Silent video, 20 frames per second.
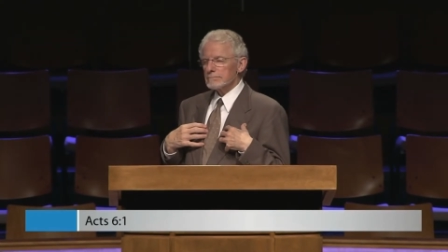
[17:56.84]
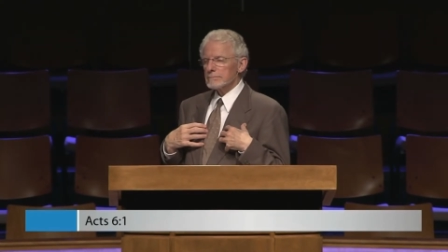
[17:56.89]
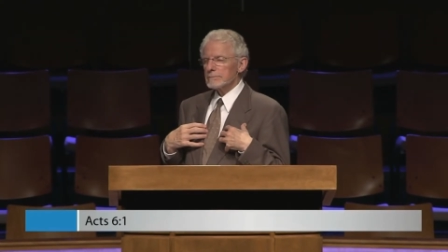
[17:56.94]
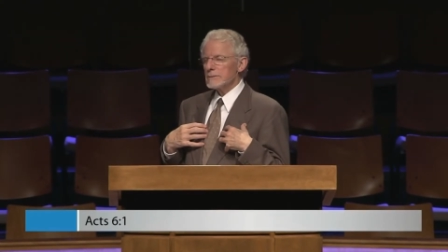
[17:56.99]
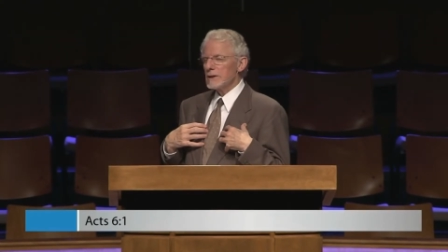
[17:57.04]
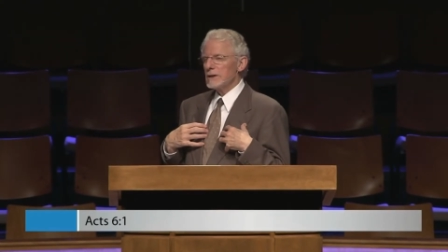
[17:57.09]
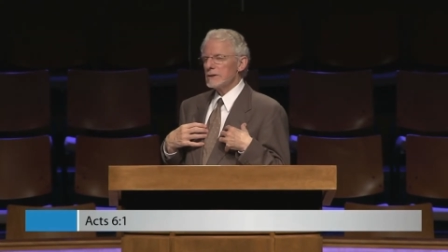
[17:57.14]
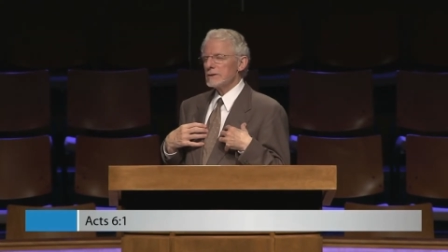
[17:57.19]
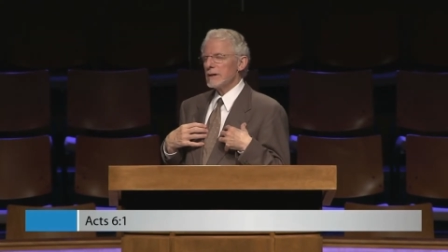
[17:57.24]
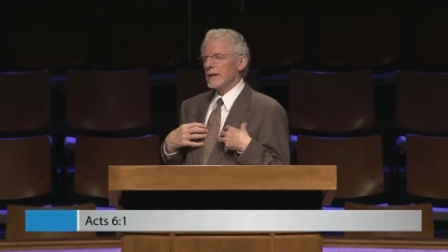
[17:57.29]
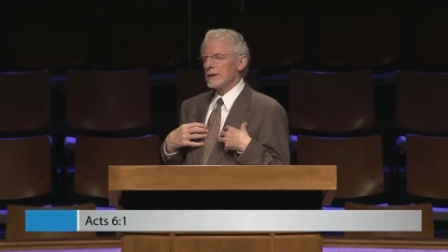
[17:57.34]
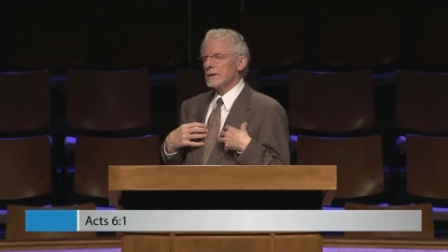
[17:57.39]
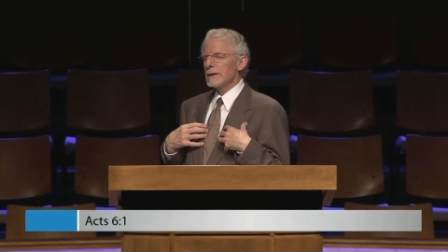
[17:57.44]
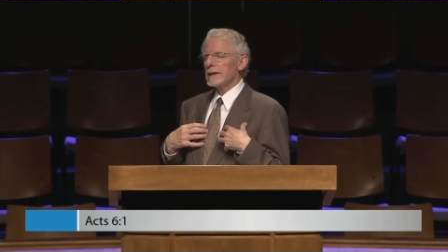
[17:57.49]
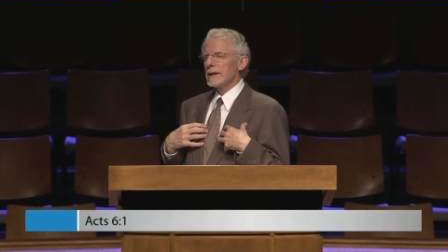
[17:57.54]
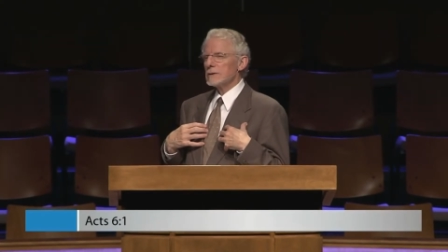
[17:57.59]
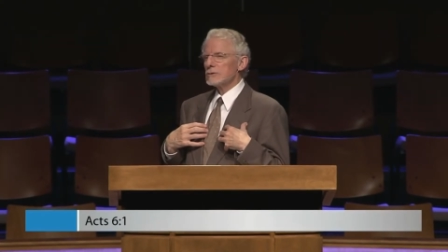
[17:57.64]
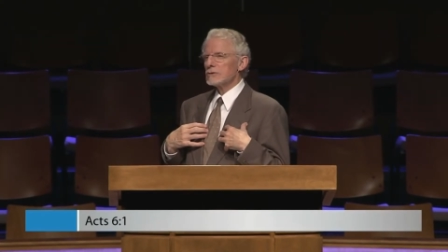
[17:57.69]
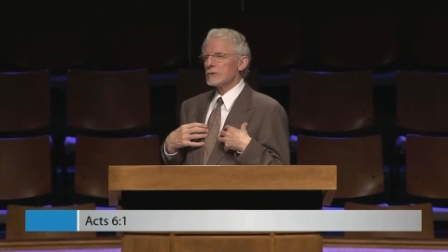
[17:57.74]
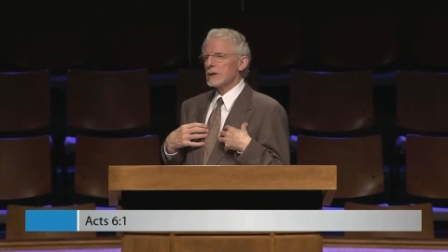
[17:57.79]
these
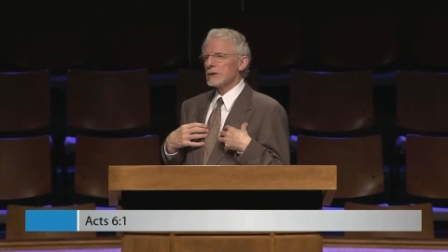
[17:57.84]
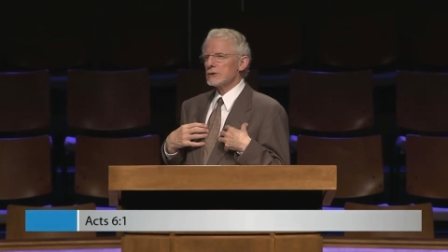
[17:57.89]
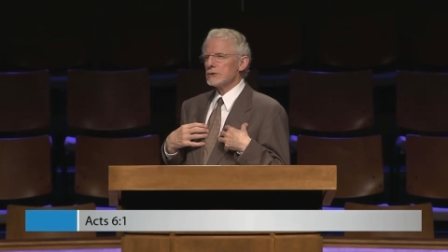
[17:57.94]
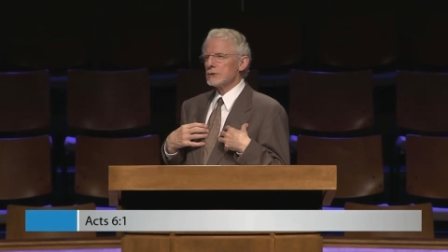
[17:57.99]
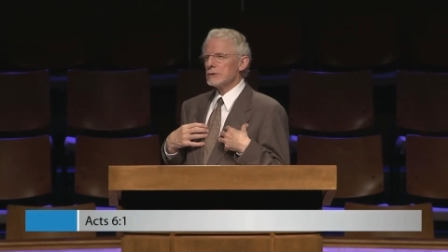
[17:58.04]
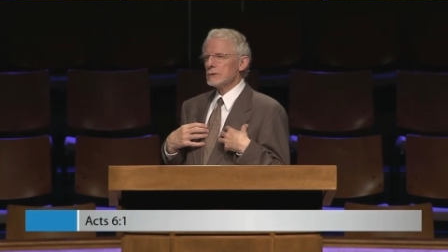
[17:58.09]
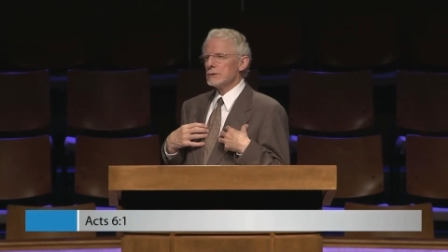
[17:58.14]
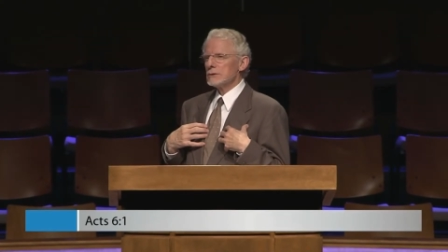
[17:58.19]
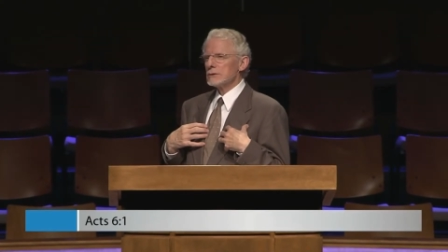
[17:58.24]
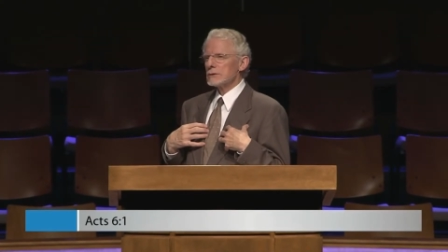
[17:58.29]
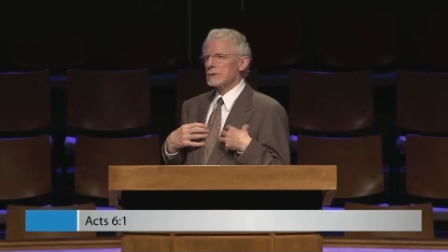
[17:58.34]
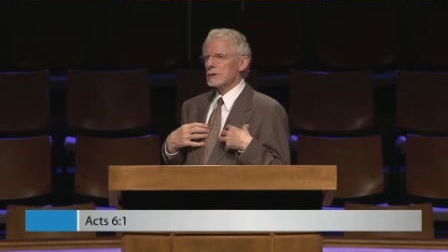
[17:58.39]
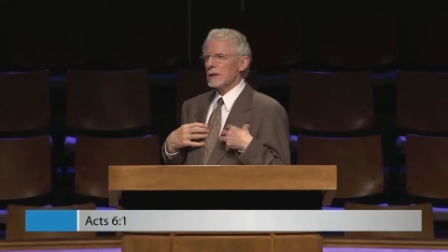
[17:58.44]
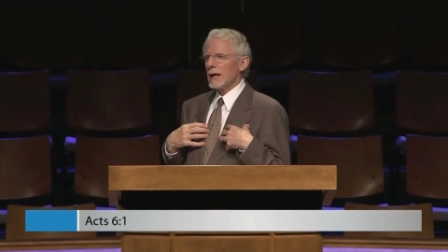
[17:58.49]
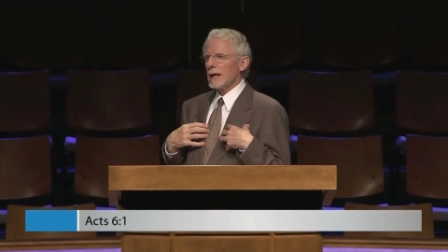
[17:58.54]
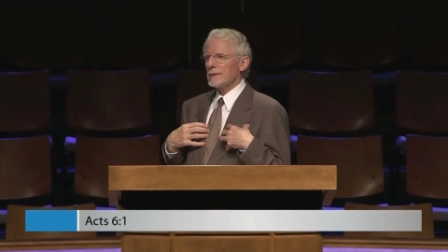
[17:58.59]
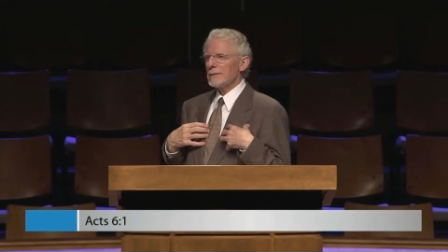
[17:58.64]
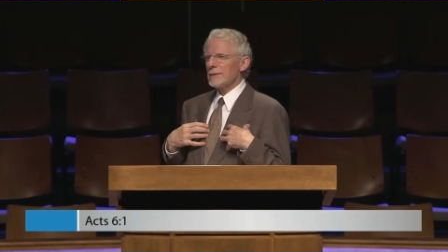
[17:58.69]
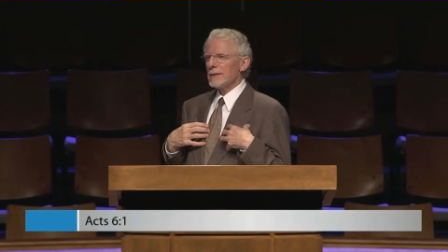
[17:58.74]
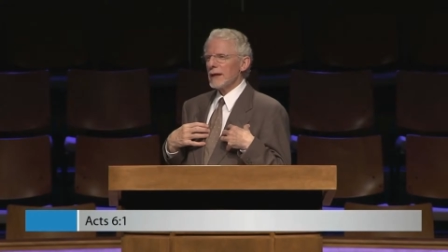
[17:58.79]
Hellenistic Jews
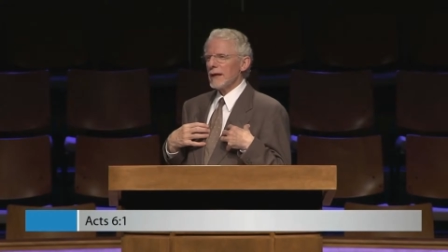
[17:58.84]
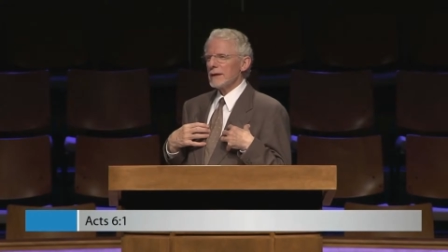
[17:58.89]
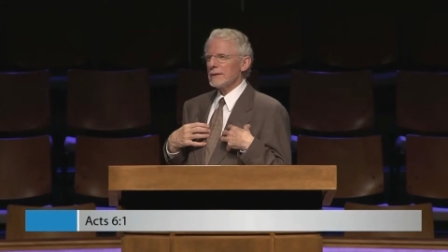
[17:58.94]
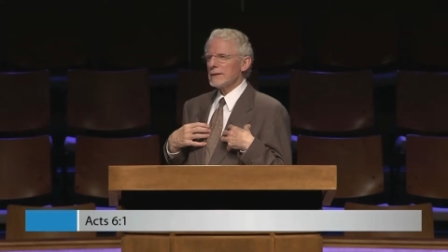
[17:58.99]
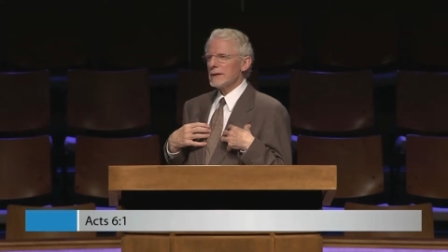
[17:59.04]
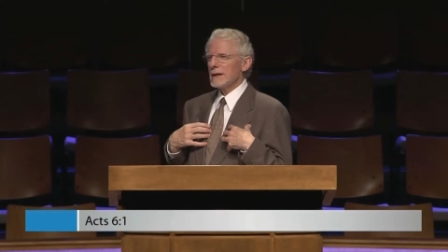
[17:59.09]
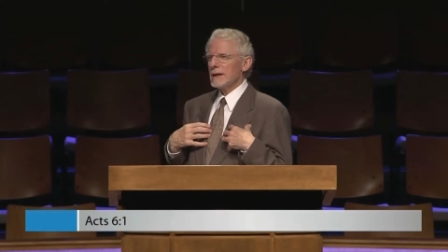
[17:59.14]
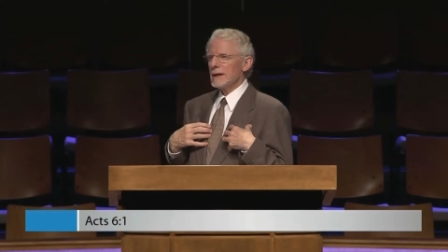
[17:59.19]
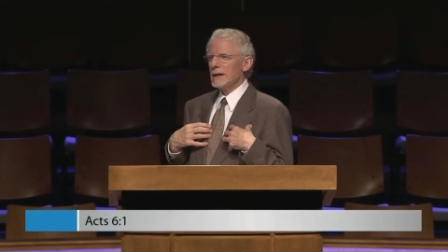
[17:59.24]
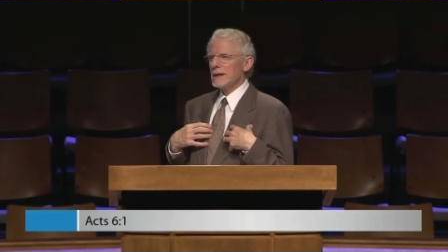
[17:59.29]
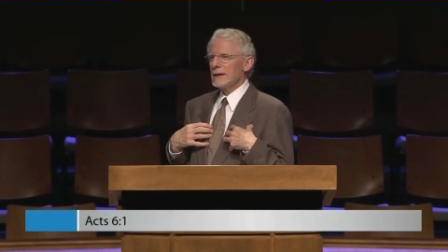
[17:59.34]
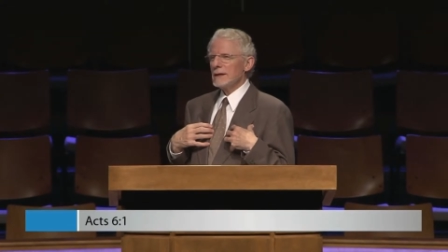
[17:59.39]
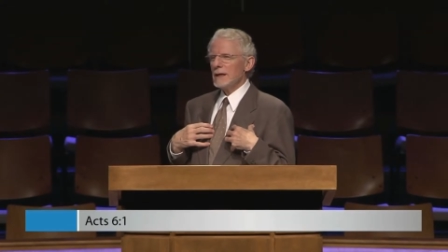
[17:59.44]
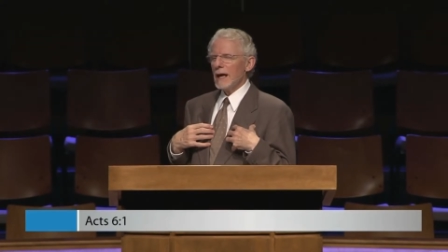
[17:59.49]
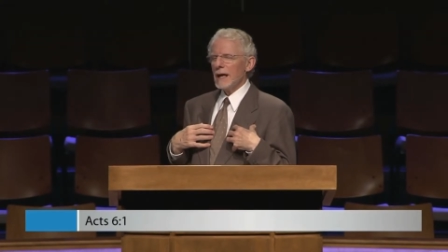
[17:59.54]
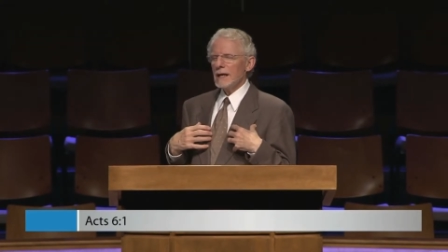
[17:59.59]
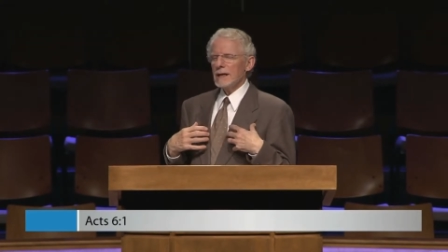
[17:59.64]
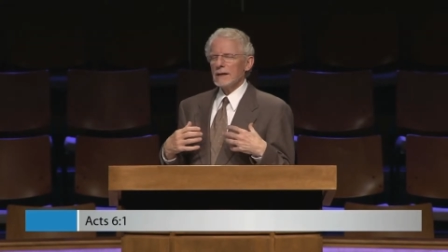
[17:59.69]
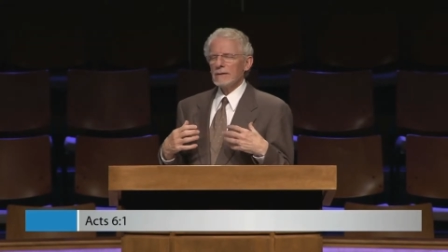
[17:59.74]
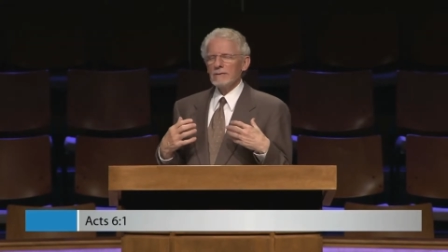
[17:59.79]
thought that the
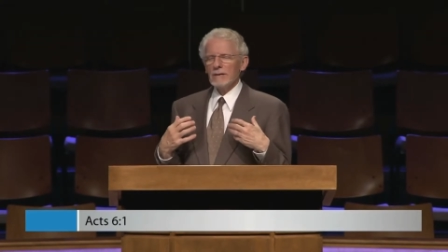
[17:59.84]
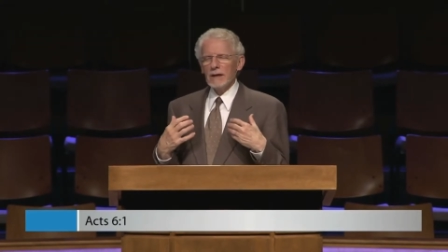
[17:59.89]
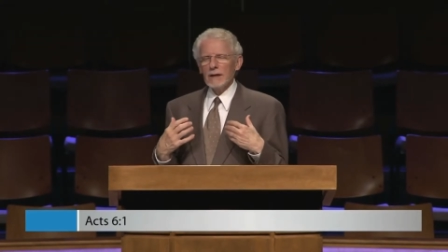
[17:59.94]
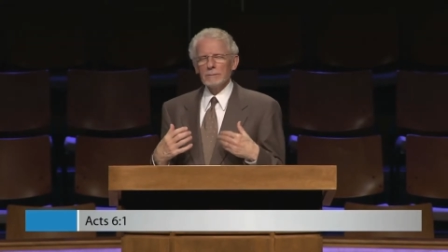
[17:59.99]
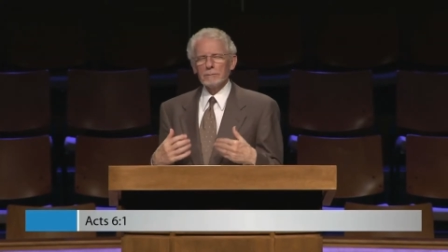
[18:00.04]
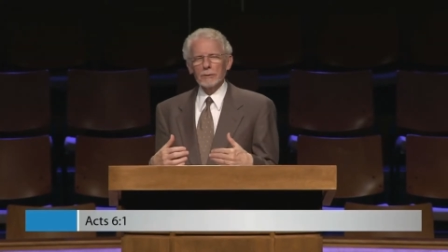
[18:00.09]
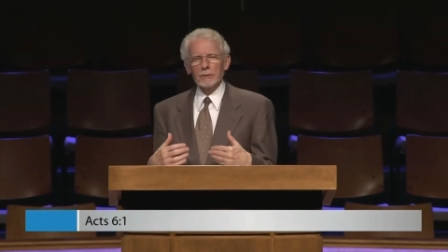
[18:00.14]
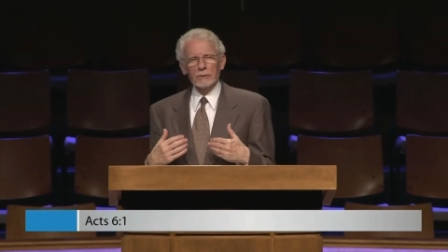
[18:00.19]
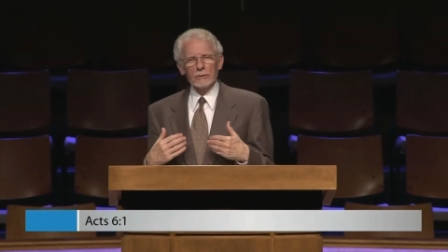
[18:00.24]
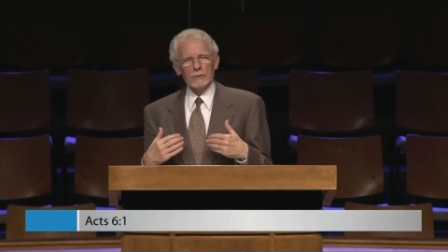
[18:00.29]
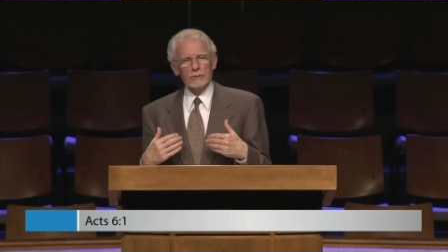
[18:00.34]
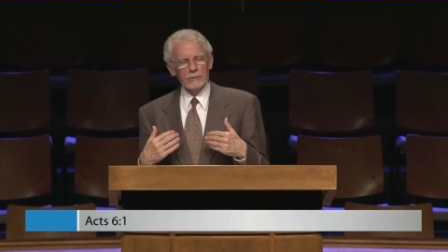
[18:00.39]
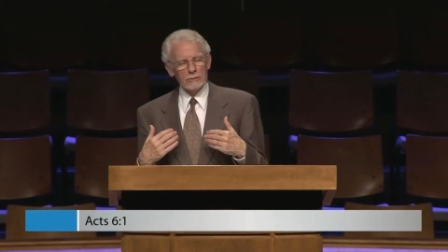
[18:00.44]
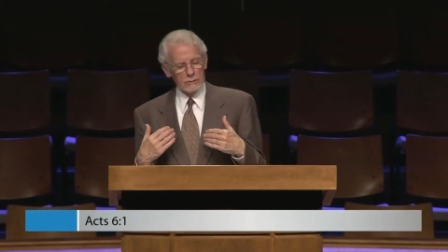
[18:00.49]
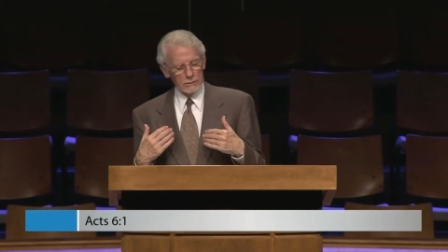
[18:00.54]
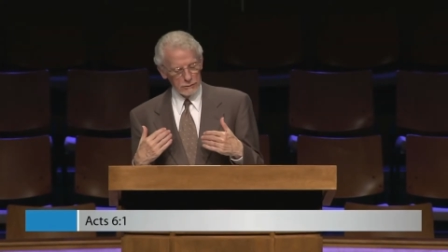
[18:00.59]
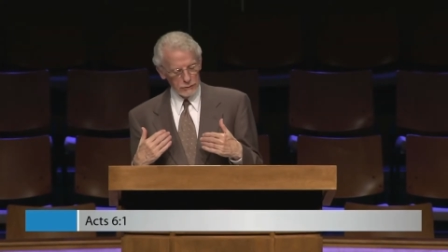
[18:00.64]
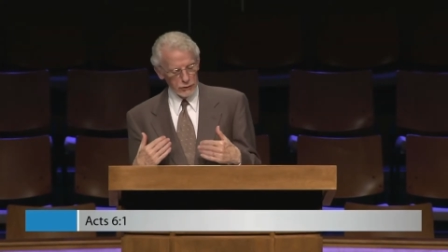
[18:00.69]
native Hebrew